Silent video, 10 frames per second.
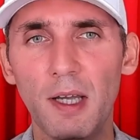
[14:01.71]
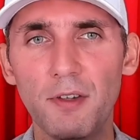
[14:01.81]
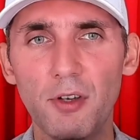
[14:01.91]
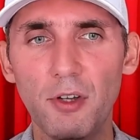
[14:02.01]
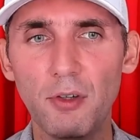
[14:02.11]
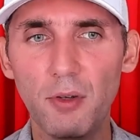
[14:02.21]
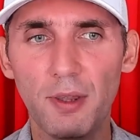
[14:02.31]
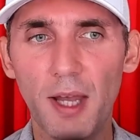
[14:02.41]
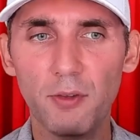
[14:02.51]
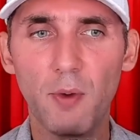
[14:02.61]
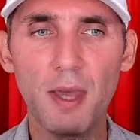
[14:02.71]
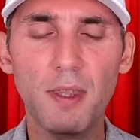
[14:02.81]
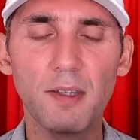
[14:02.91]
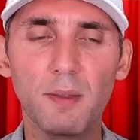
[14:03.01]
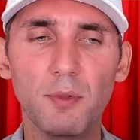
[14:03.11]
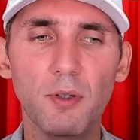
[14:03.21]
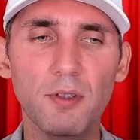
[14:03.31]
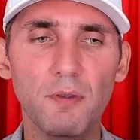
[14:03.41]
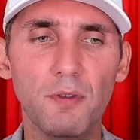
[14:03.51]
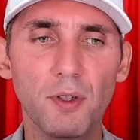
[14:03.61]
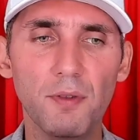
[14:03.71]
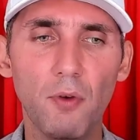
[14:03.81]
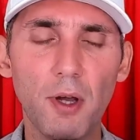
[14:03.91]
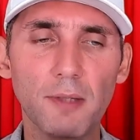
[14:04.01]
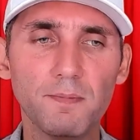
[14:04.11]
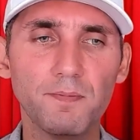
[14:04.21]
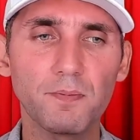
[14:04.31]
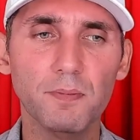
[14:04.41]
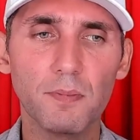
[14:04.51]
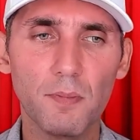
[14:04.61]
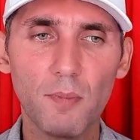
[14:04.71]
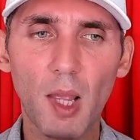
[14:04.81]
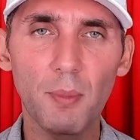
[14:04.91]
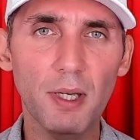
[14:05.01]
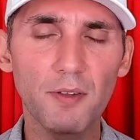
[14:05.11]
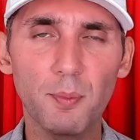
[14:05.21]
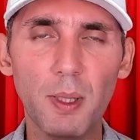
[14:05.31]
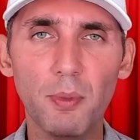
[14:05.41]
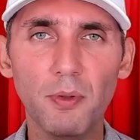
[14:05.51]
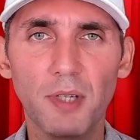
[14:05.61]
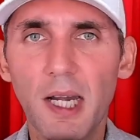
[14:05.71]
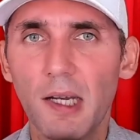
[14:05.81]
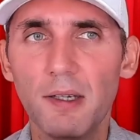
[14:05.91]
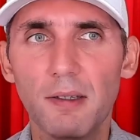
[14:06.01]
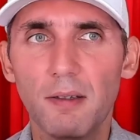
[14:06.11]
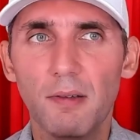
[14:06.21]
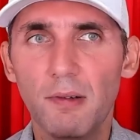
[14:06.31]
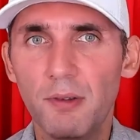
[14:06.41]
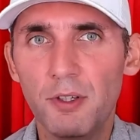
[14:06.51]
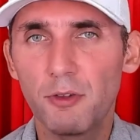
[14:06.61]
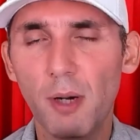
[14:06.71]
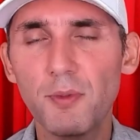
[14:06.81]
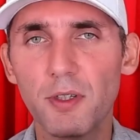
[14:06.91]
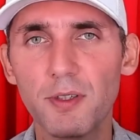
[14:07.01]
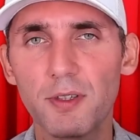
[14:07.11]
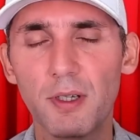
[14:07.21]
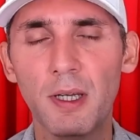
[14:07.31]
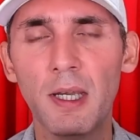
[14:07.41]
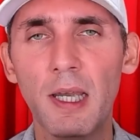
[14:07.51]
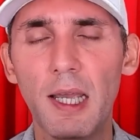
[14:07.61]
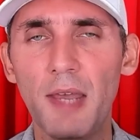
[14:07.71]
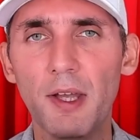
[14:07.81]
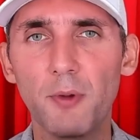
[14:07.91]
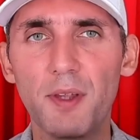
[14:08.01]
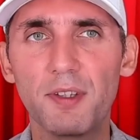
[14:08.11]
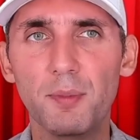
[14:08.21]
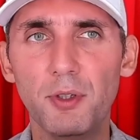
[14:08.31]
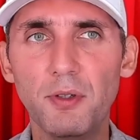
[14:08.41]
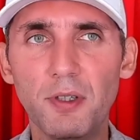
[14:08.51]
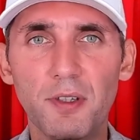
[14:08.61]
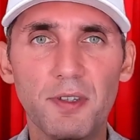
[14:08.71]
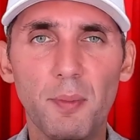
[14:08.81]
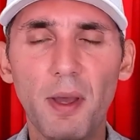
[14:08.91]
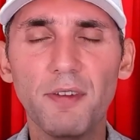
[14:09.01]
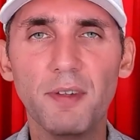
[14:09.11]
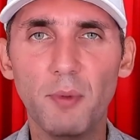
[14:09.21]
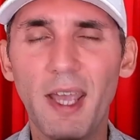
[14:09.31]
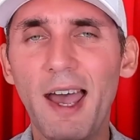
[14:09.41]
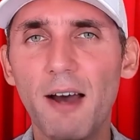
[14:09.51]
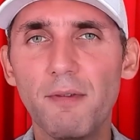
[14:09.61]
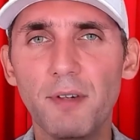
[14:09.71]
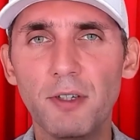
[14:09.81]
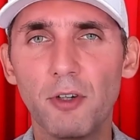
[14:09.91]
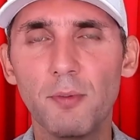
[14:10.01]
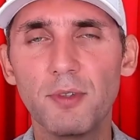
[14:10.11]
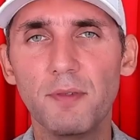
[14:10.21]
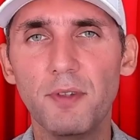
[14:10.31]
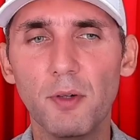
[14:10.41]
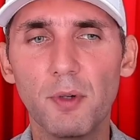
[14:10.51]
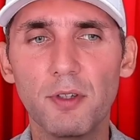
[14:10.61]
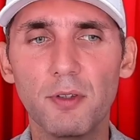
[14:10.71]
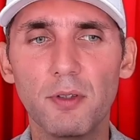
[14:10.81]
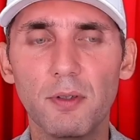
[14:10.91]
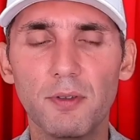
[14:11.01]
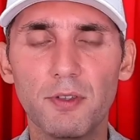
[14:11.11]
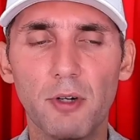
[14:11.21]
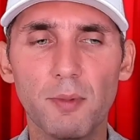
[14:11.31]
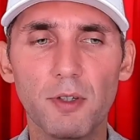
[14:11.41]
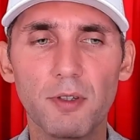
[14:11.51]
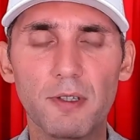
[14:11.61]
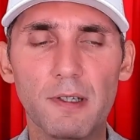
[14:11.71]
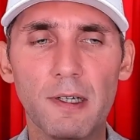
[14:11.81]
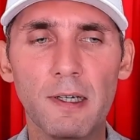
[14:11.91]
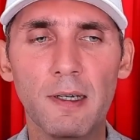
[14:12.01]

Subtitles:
And so that's why the Septuagint filled the void, because people needed the scriptures. And that's why the Septuagint is the best that we have in terms of the original scriptures.